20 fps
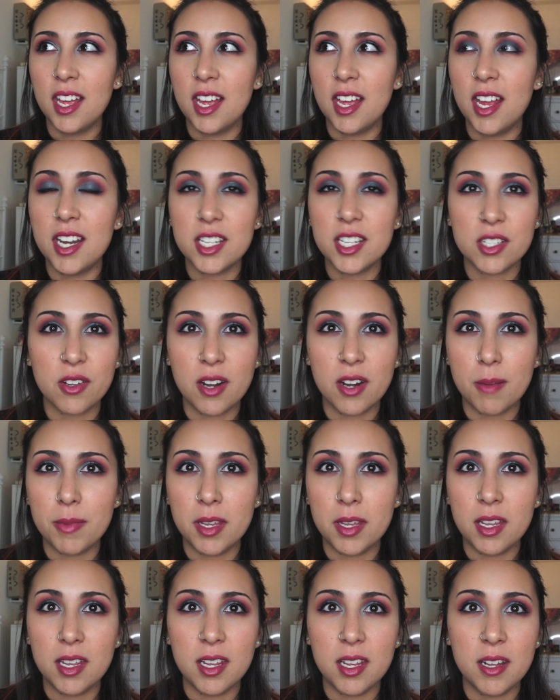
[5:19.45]
and it's gonna
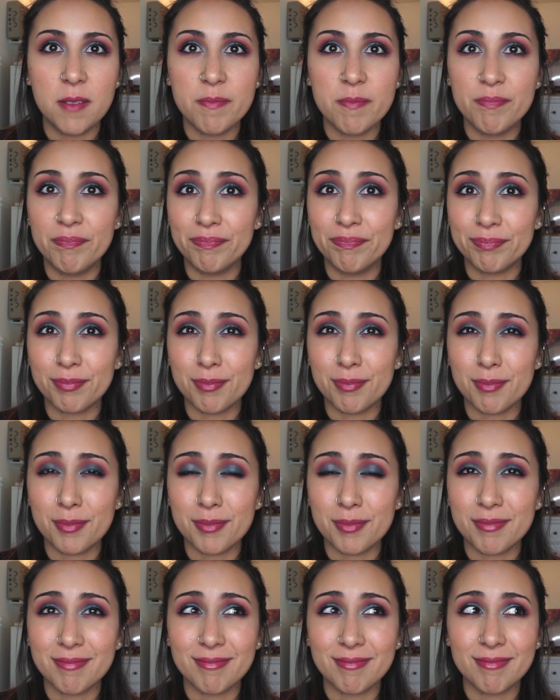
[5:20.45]
be
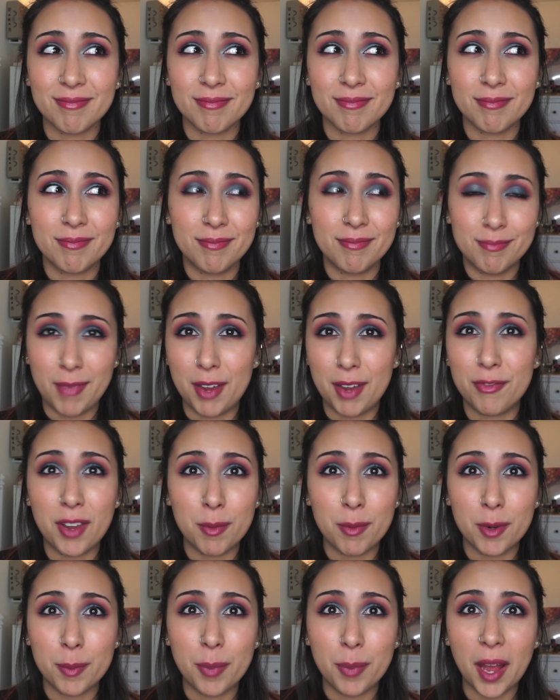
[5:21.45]
my
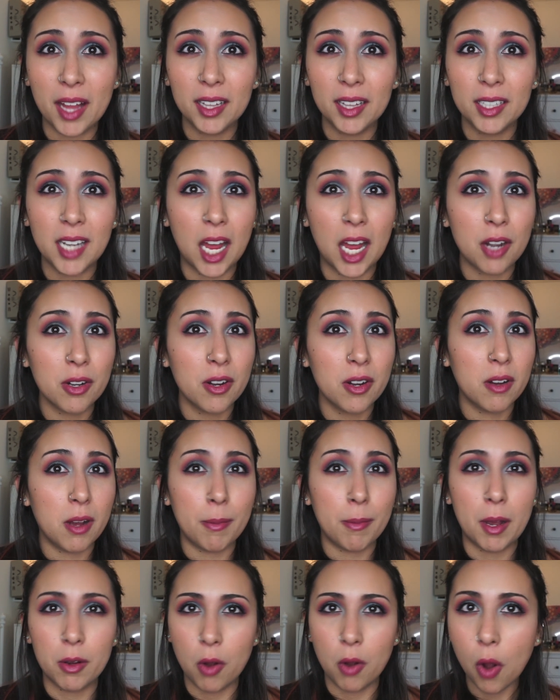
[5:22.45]
favorite palette. I don't know
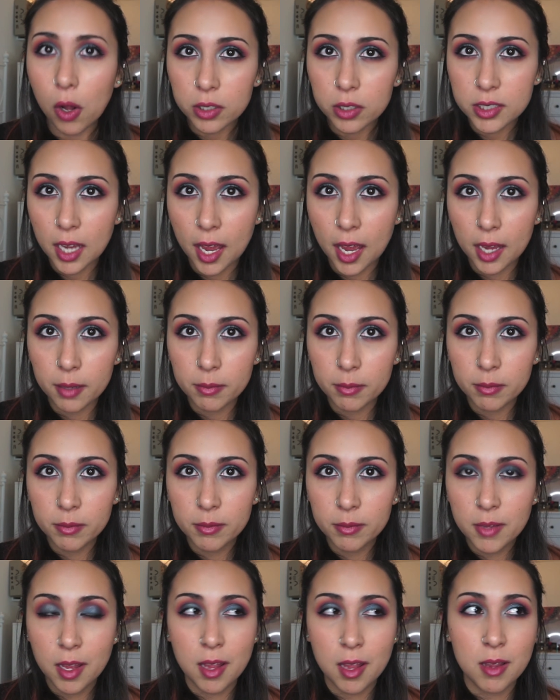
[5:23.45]
about all time,
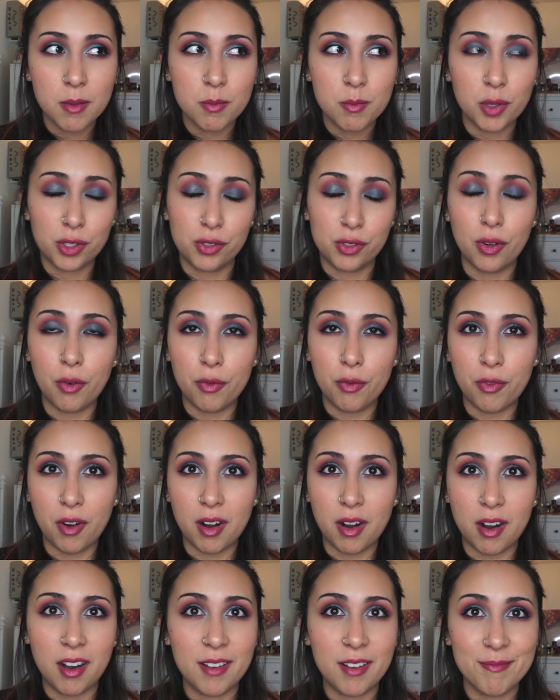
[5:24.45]
but so
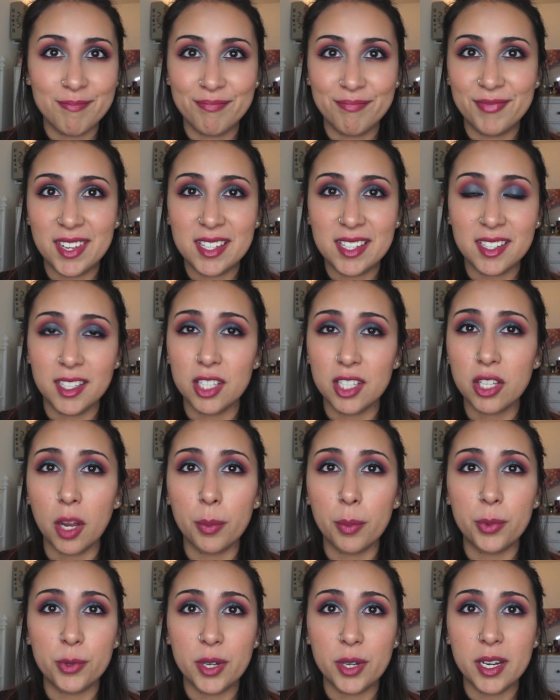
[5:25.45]
far it's in the
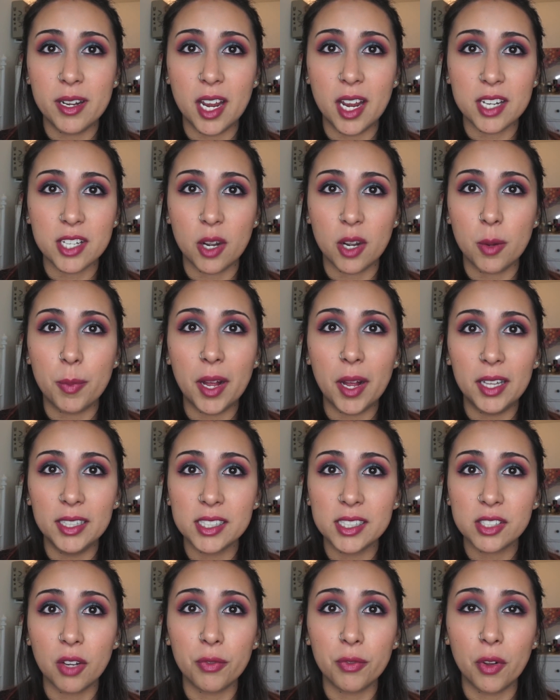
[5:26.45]
top 3 eyeshadow
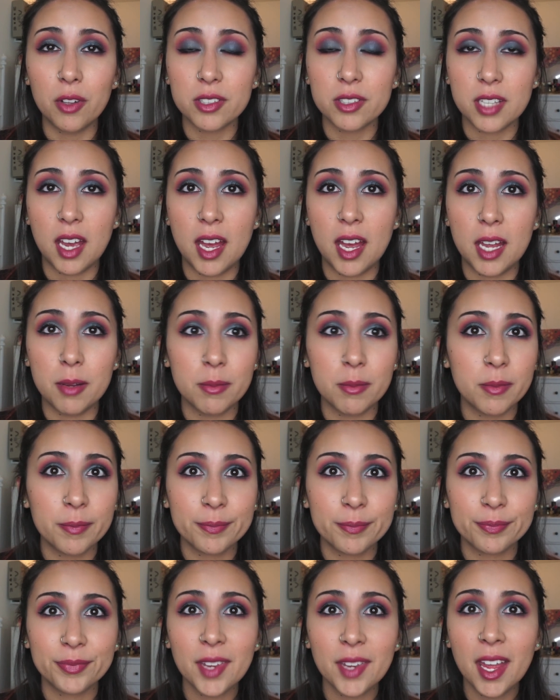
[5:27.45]
palettes of all time,
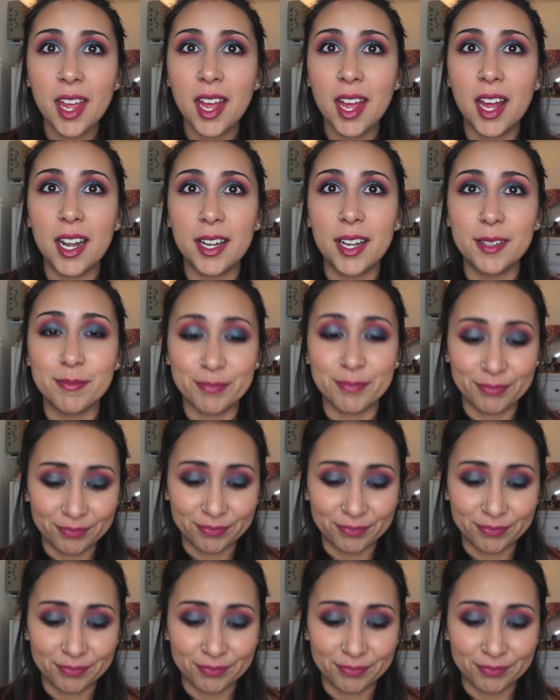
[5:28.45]
and